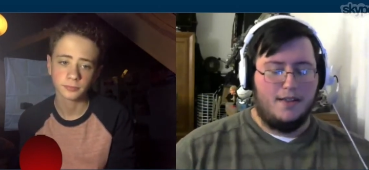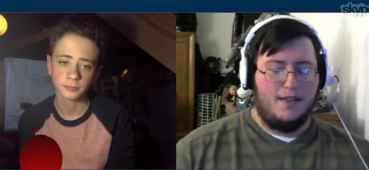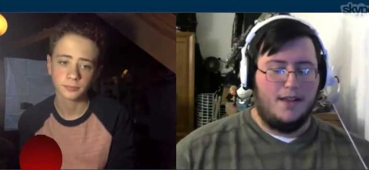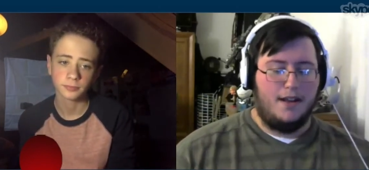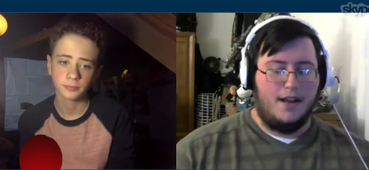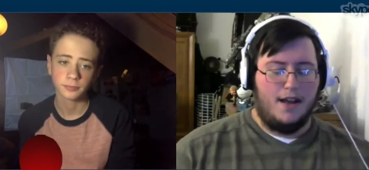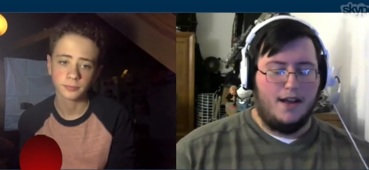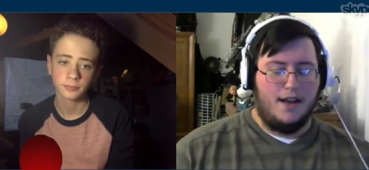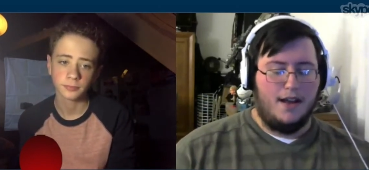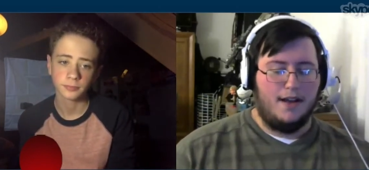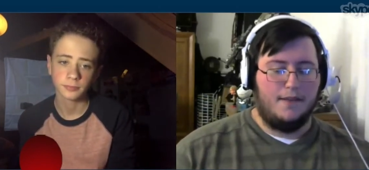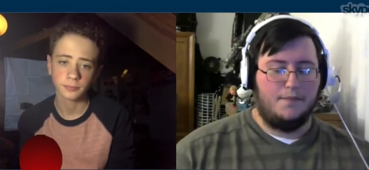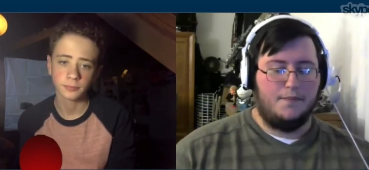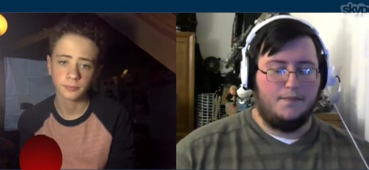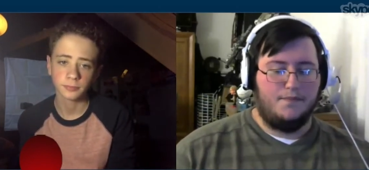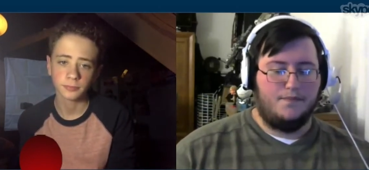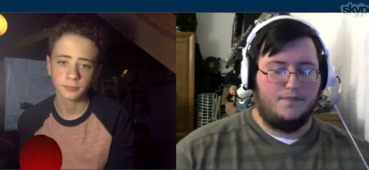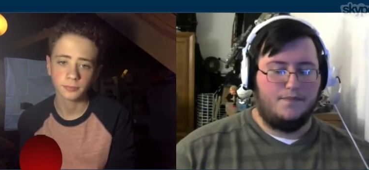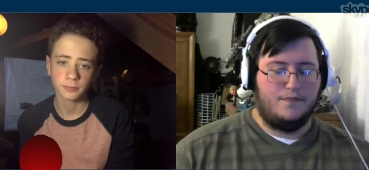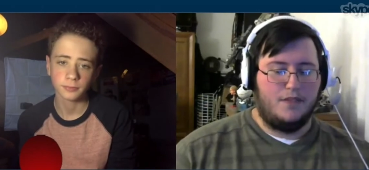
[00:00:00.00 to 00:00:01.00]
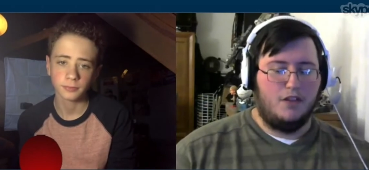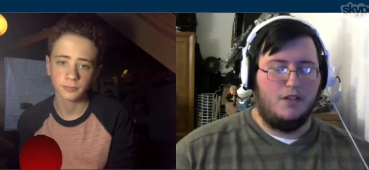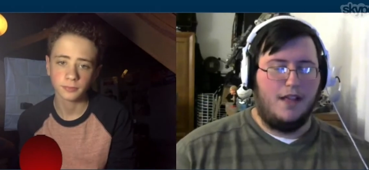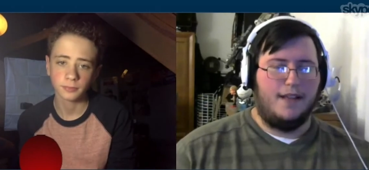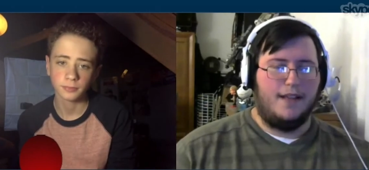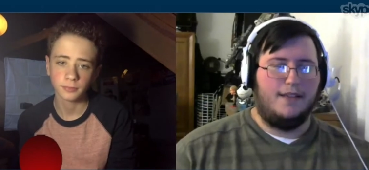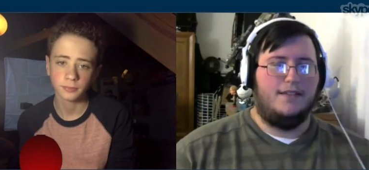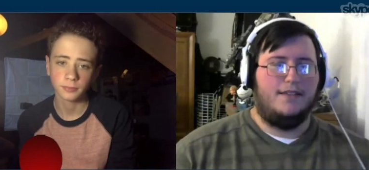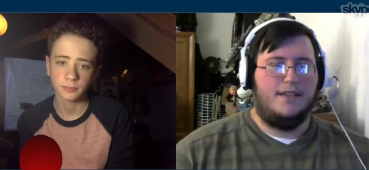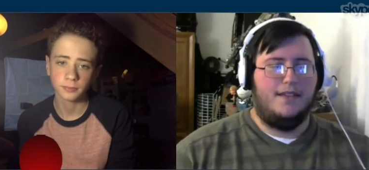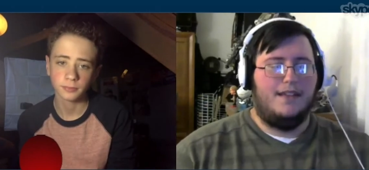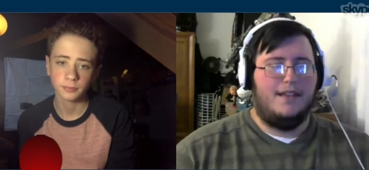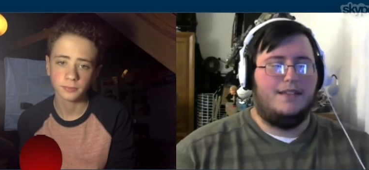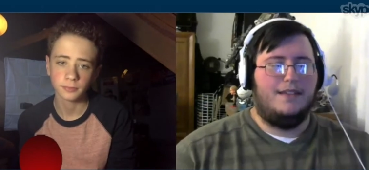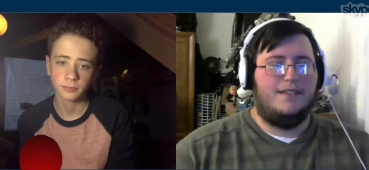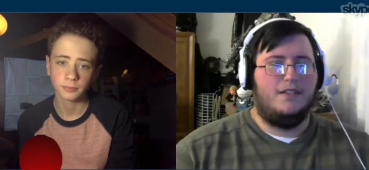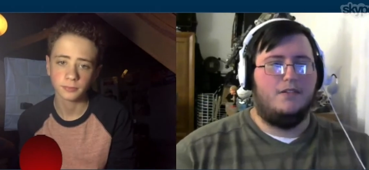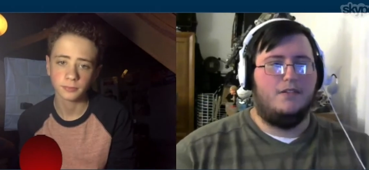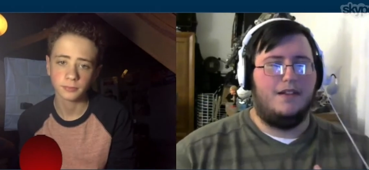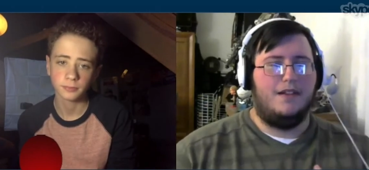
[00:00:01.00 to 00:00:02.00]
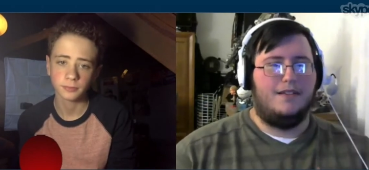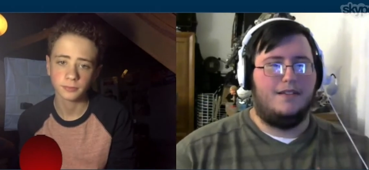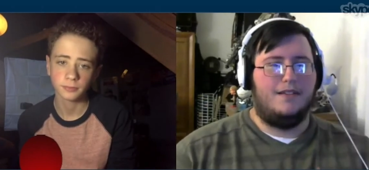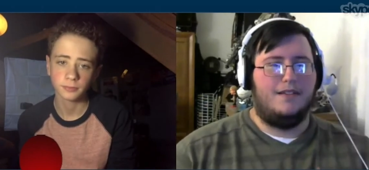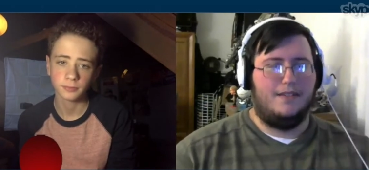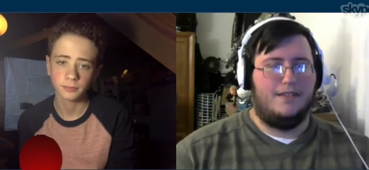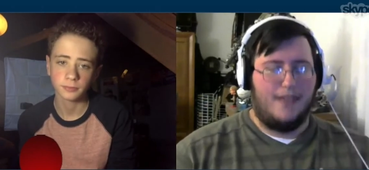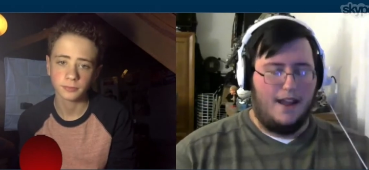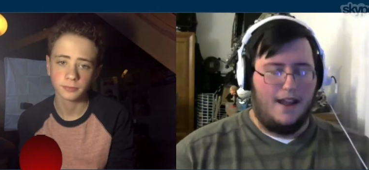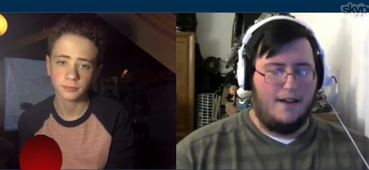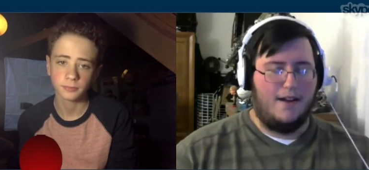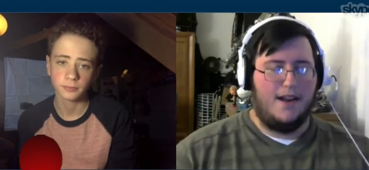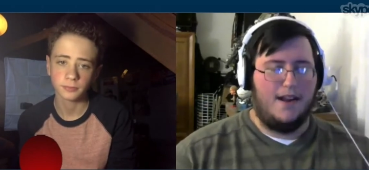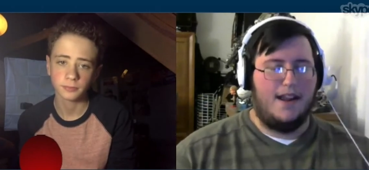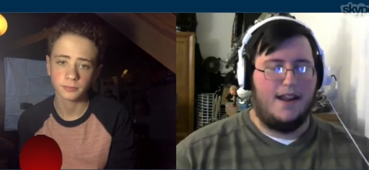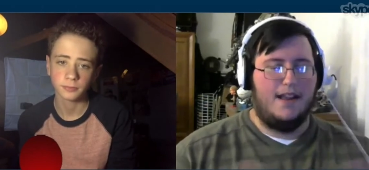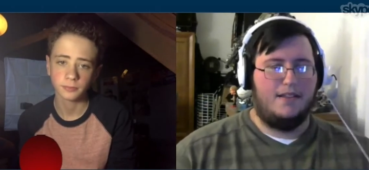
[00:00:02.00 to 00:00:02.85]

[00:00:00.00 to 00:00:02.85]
Speaker 1: then uh, you'll like this. It, it's still it's scary.